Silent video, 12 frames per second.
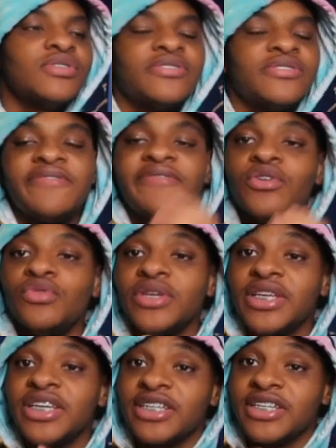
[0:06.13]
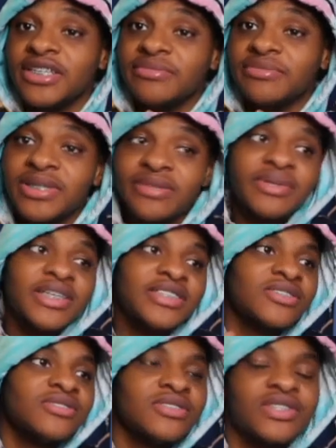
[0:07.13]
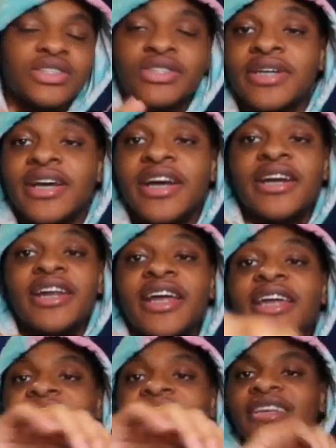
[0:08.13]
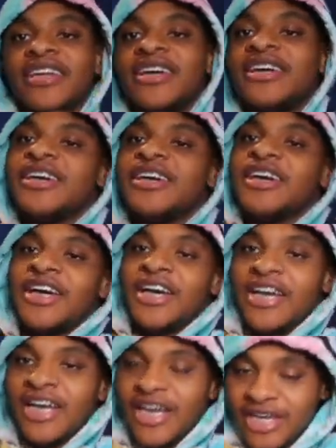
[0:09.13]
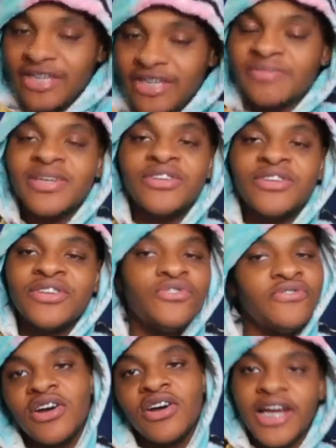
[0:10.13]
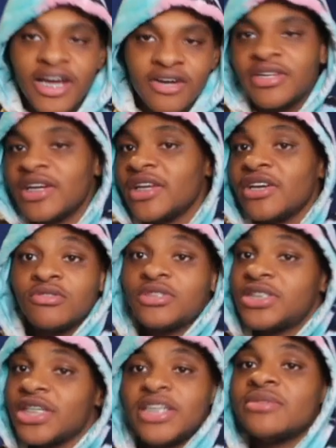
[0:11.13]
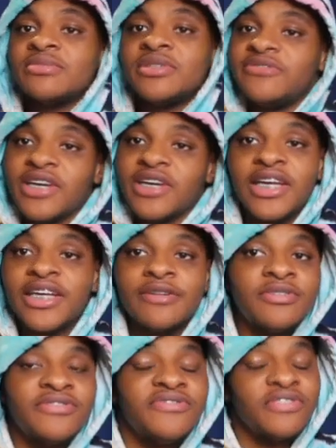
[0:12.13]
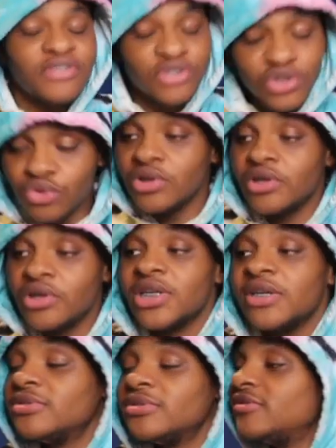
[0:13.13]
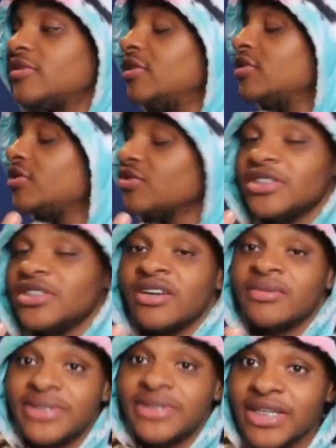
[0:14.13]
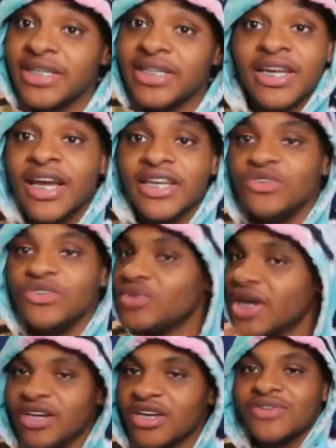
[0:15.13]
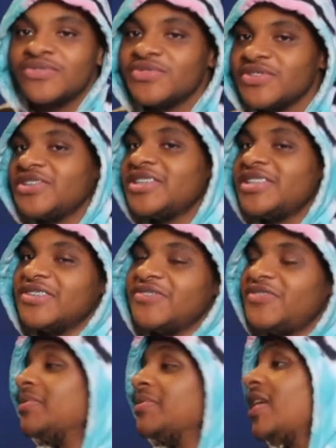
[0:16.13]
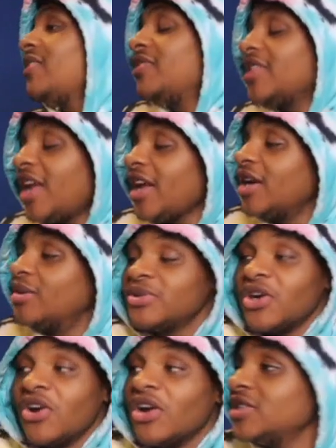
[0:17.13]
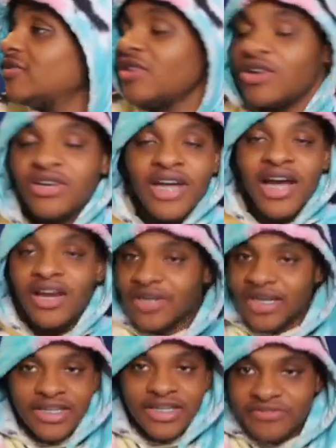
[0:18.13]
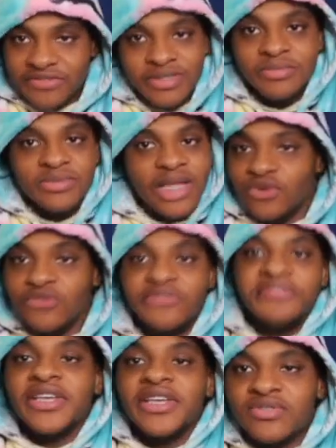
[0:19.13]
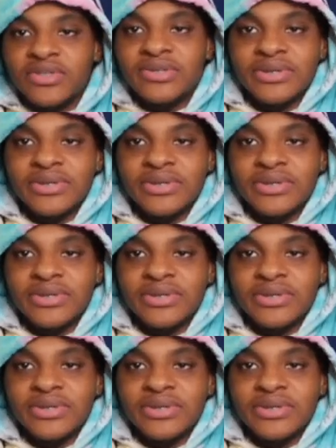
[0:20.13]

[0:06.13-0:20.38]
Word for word: Before we get in there, bit, make sure you subscribe right now. Hey man, new vlog out now. Y'all go check that motherfucker out. That motherfucker two hard, that motherfucker three hard. Tell you like you not gonna regret it. You feel me? I feel like I'm the hardest vlogger out now. You feel me? Like who fucking with me?